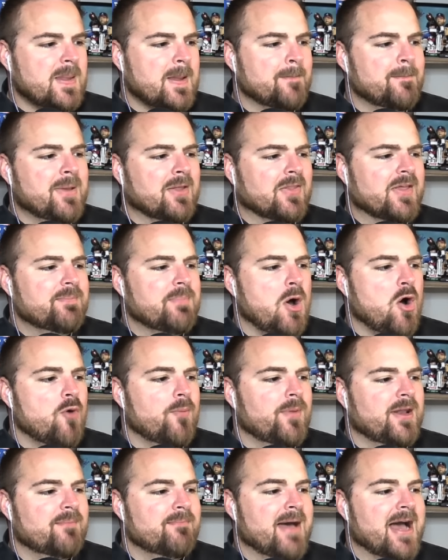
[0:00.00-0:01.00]
Billy
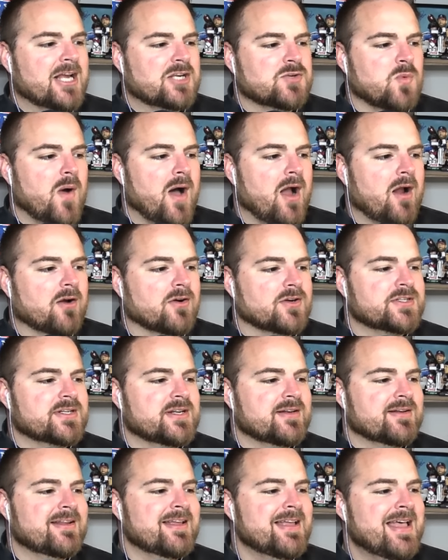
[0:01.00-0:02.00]
Bowman, and Maxwell
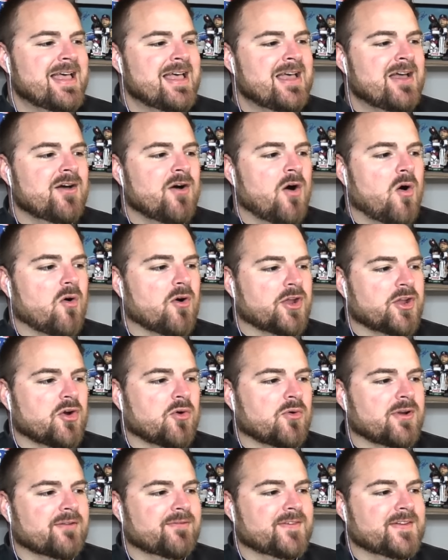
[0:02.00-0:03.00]
Hairston are
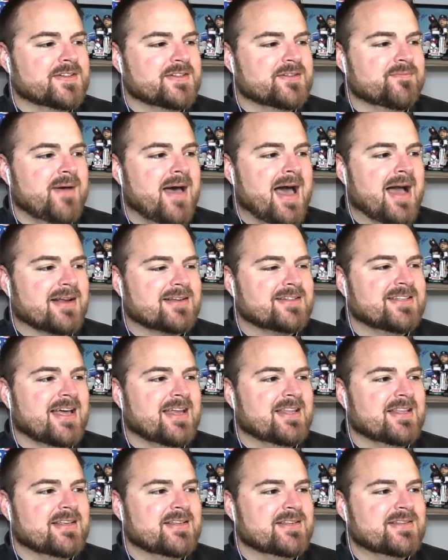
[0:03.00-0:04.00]
your defensive backs.
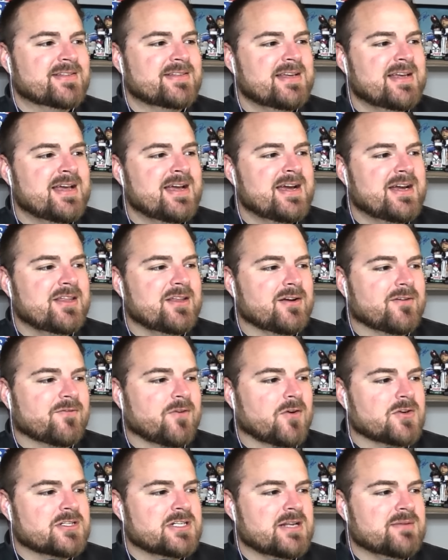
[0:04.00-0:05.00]
That is your
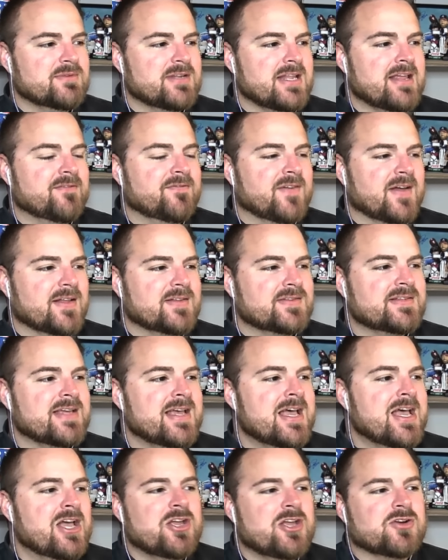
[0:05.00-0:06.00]
first team defense.
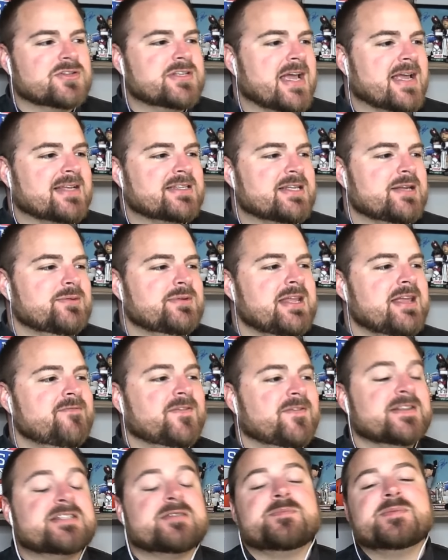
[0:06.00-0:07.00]
Your second team
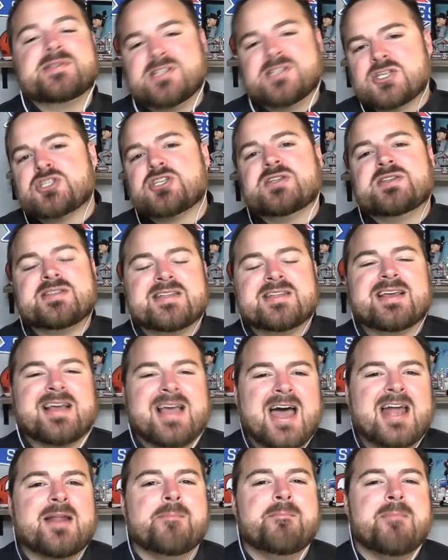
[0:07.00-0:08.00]
defensive positions that
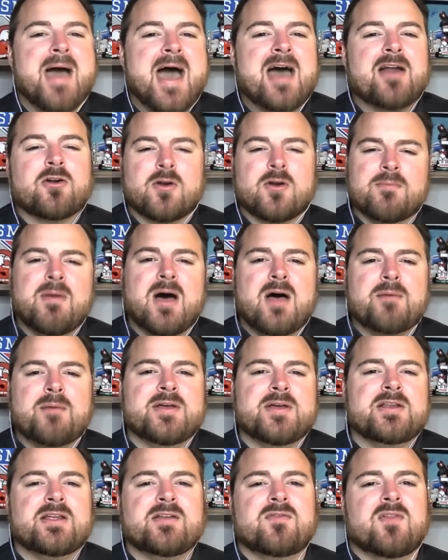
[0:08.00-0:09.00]
kind of matter, in my
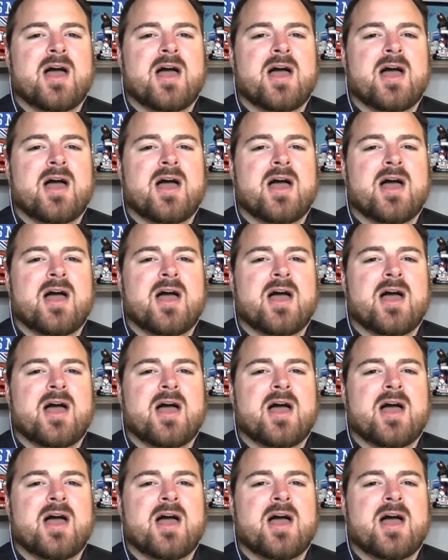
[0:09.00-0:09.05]
opinion.